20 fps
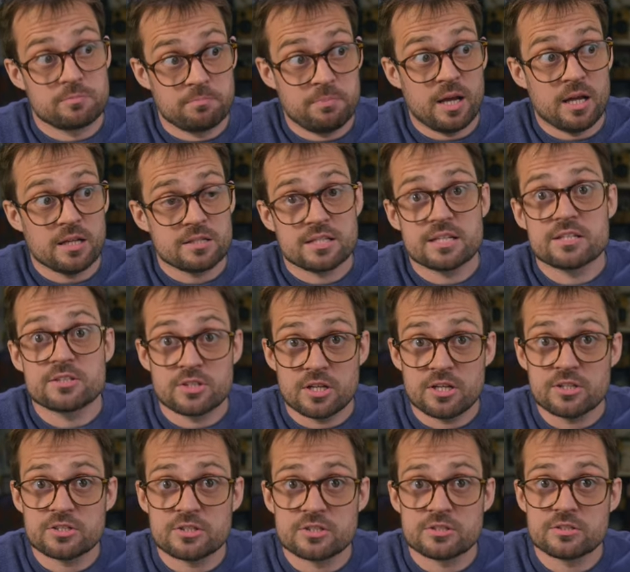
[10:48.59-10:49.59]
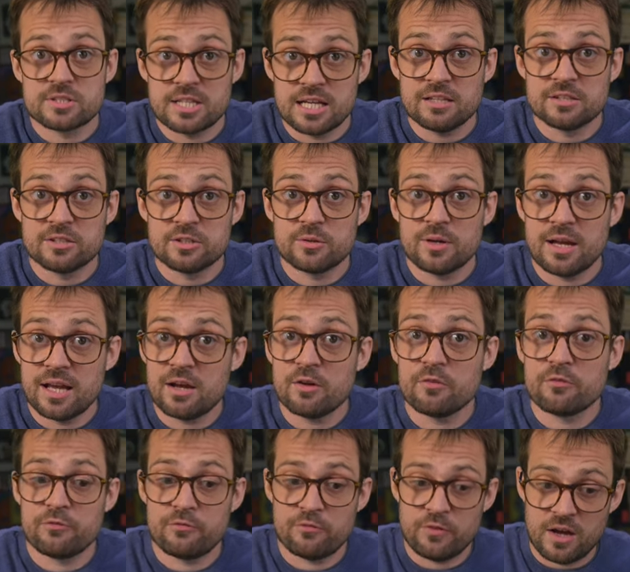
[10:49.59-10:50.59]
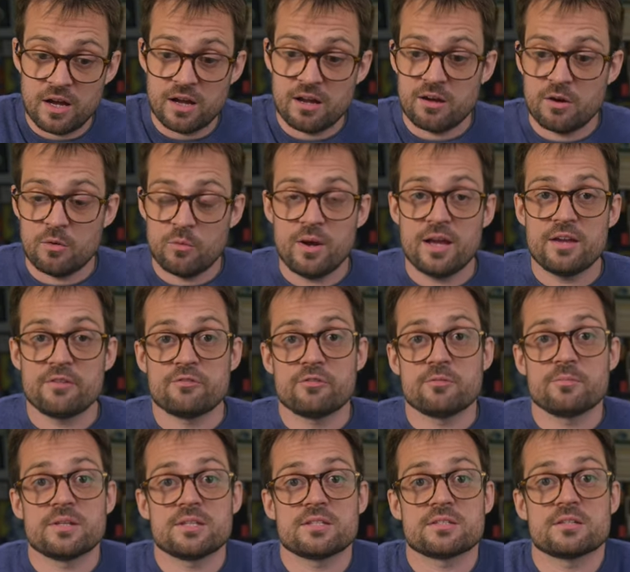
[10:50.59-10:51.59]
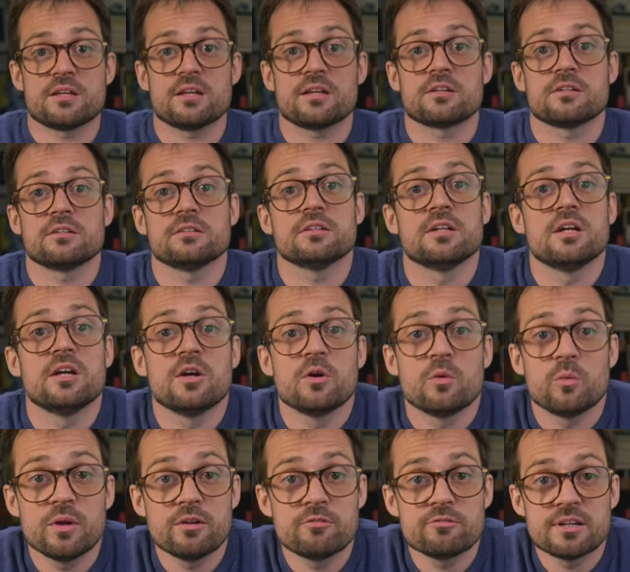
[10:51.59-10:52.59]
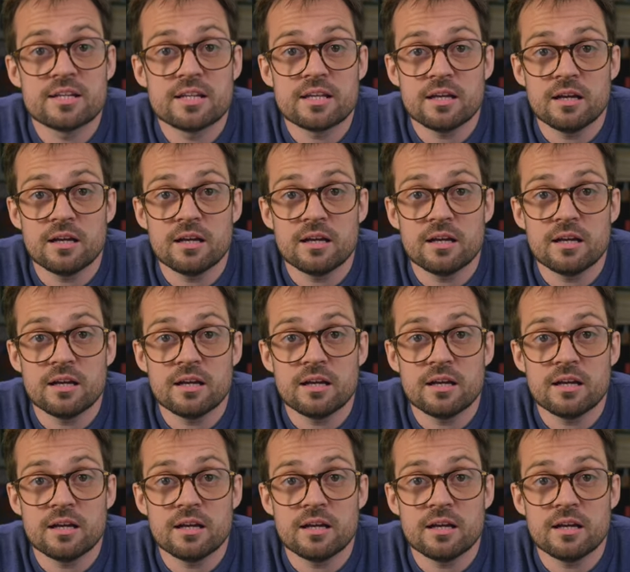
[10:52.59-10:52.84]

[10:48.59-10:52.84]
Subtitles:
but it does tell you how far away from this cycle we really